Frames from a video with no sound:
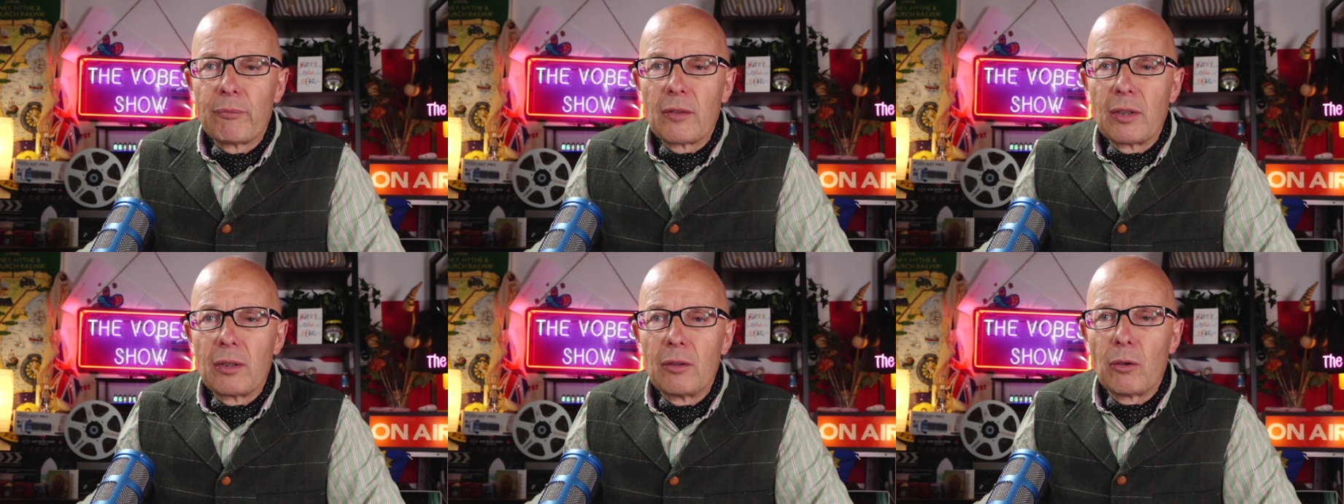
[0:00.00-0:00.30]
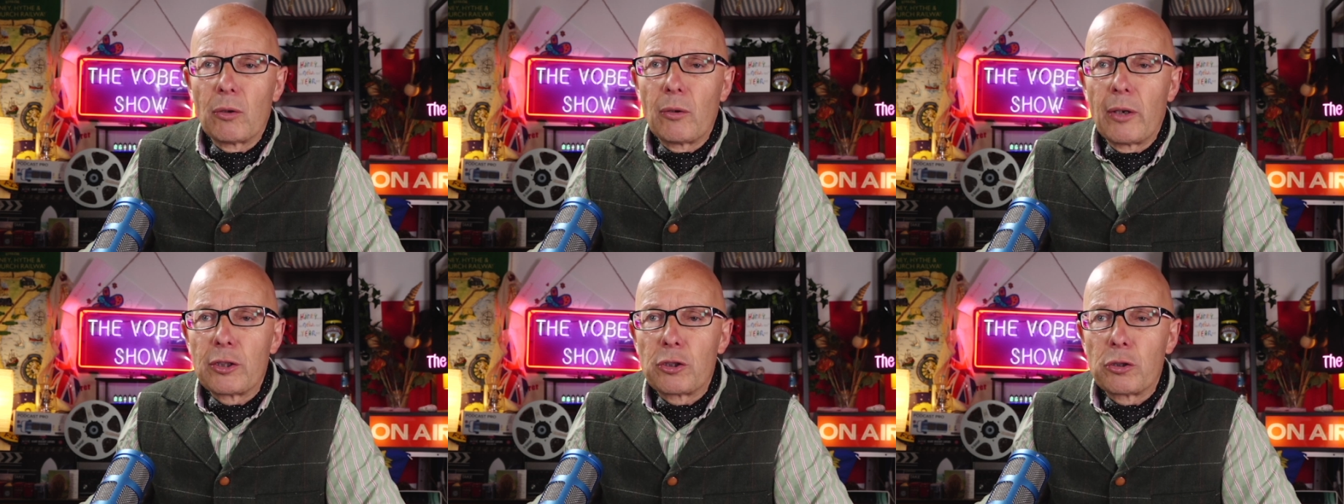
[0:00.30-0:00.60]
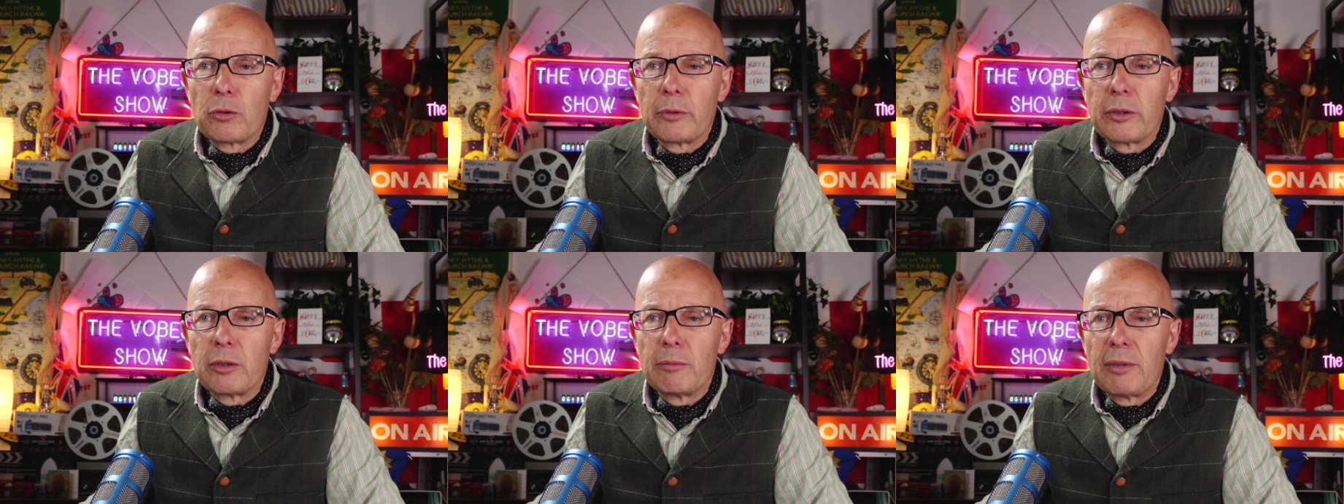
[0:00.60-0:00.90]
Not quite
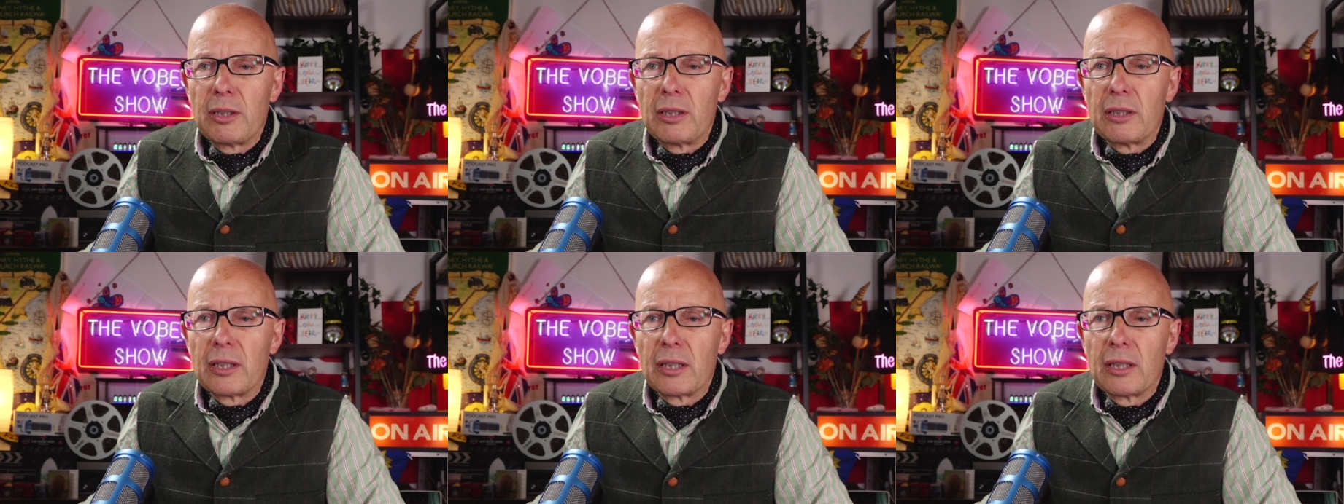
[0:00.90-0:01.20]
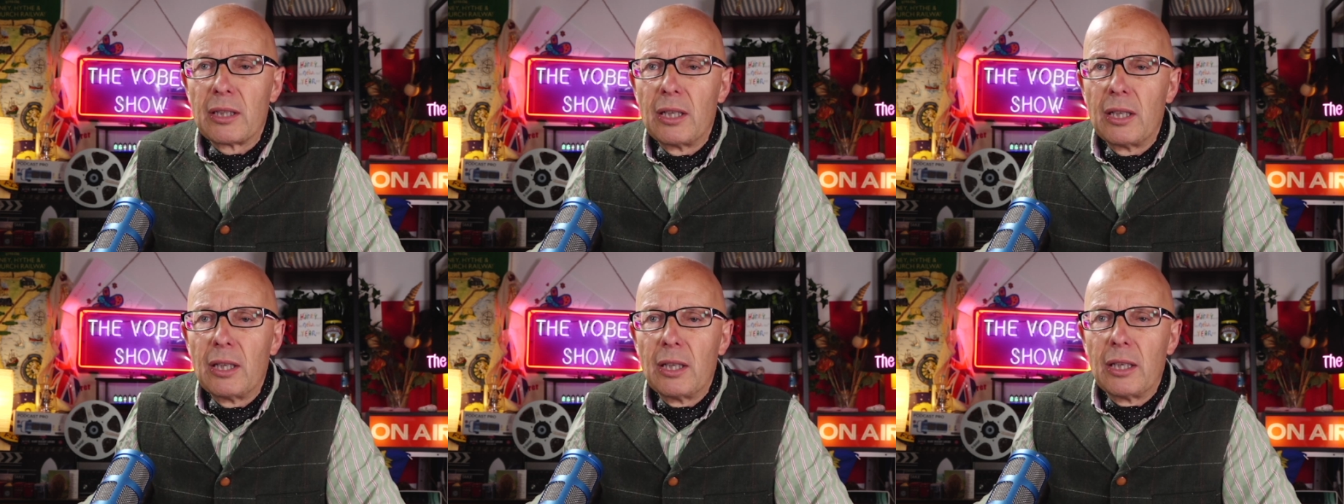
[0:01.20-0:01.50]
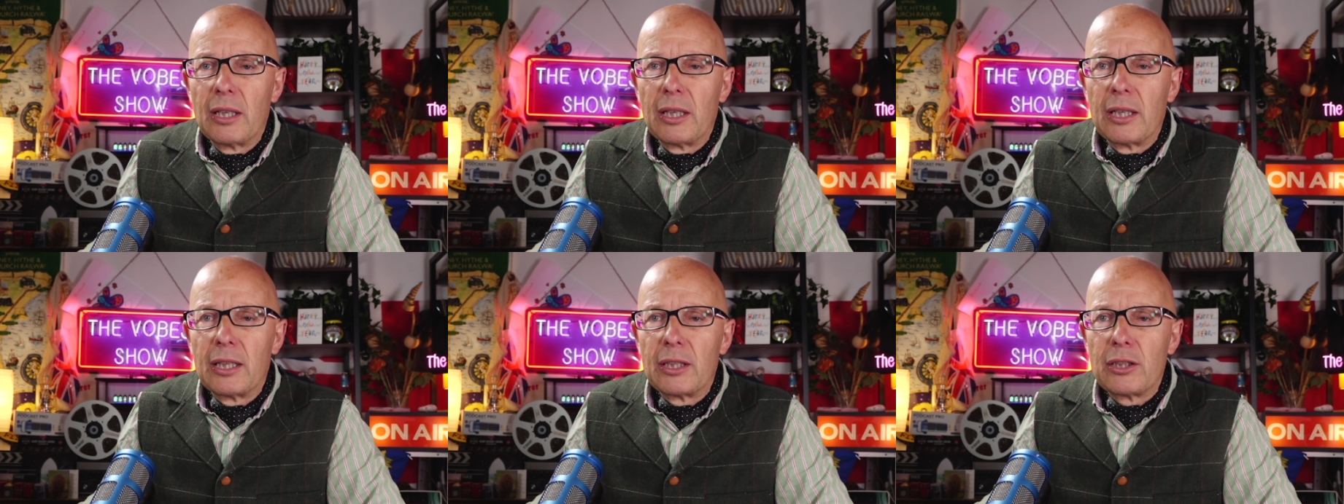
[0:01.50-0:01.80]
sure what you mean there.
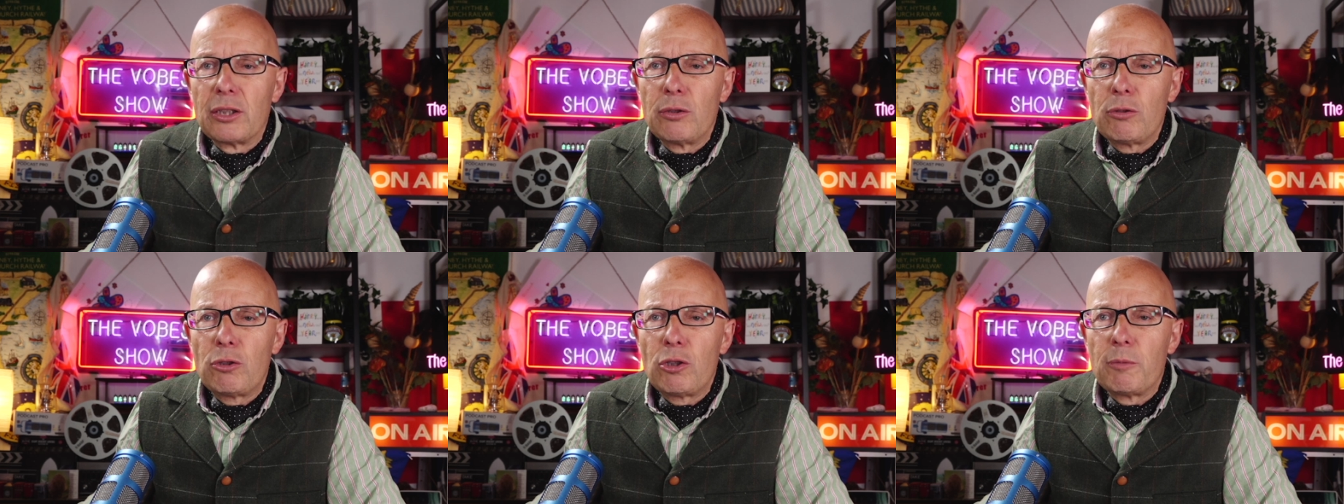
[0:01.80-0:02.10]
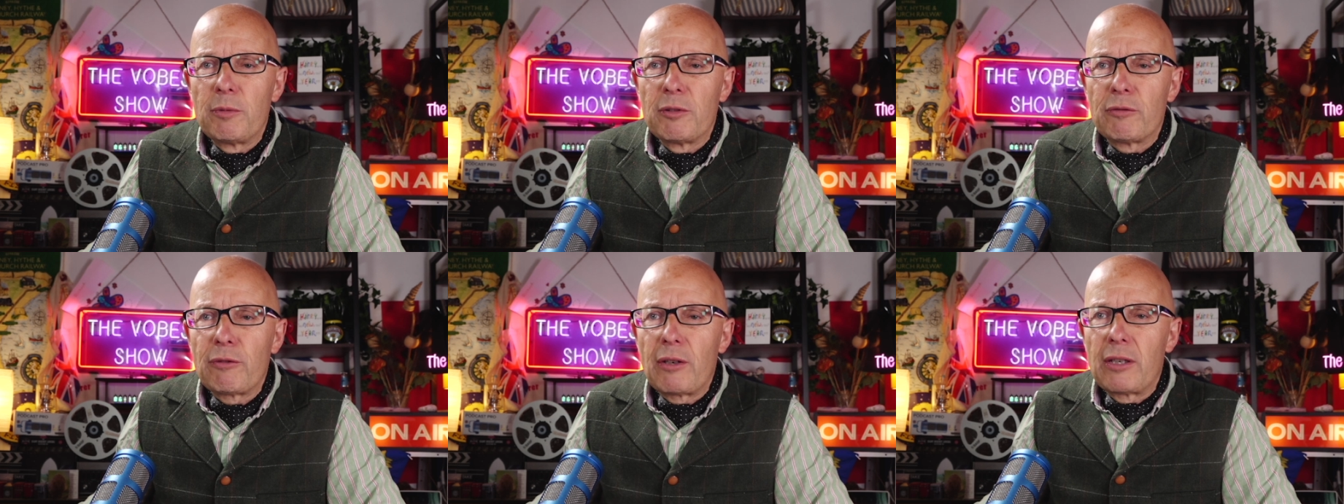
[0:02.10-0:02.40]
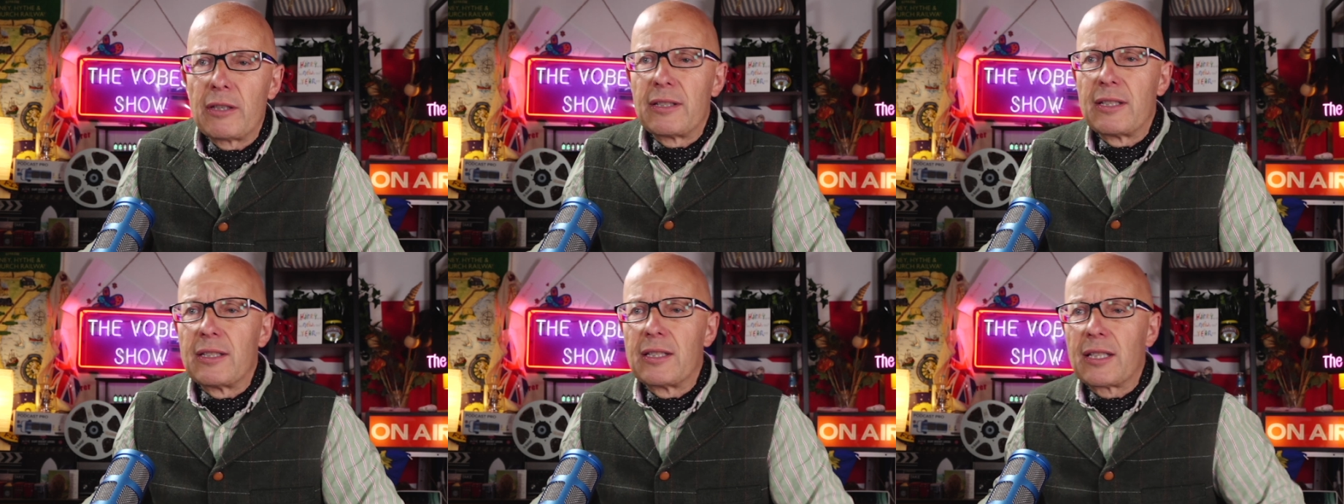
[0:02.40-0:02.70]
YouTube is
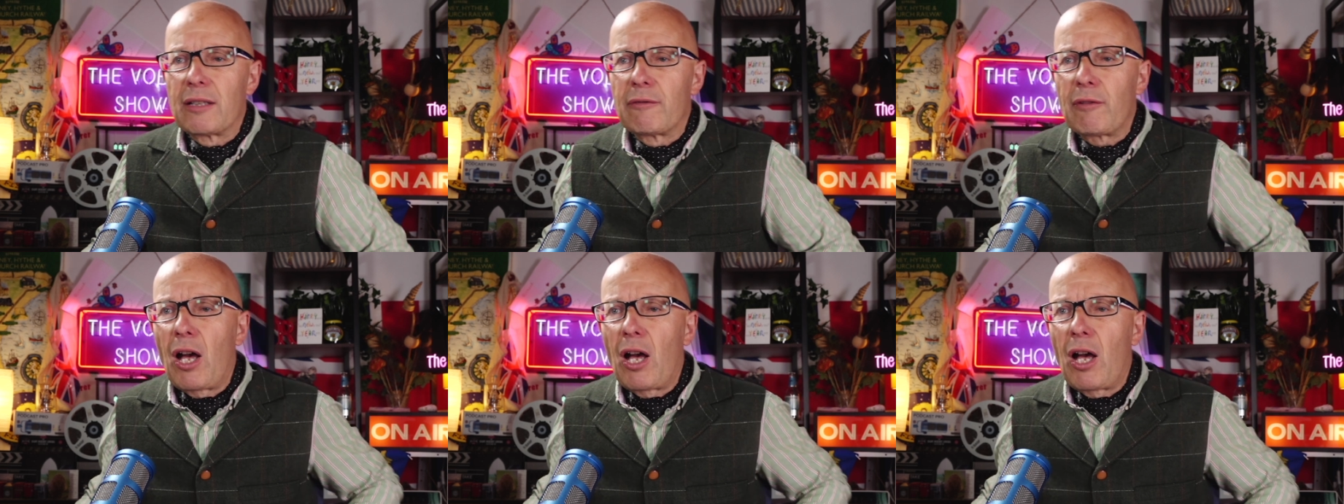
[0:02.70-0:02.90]
relatively safe.